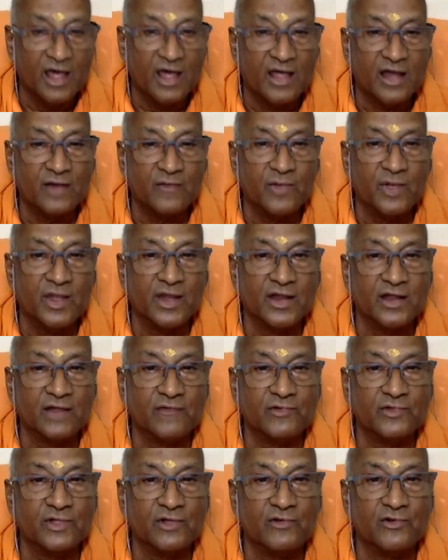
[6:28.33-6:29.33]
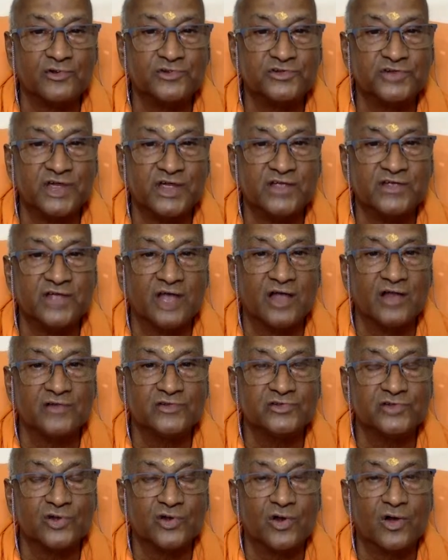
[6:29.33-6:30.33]
remaining without change
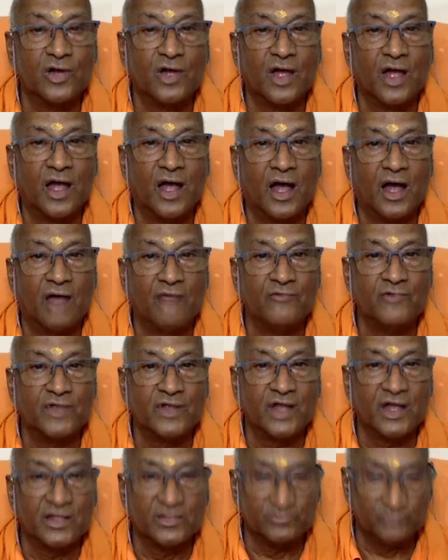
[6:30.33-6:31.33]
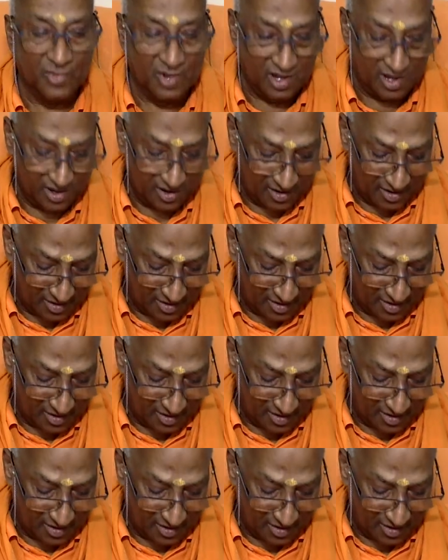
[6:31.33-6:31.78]
also, avyatma,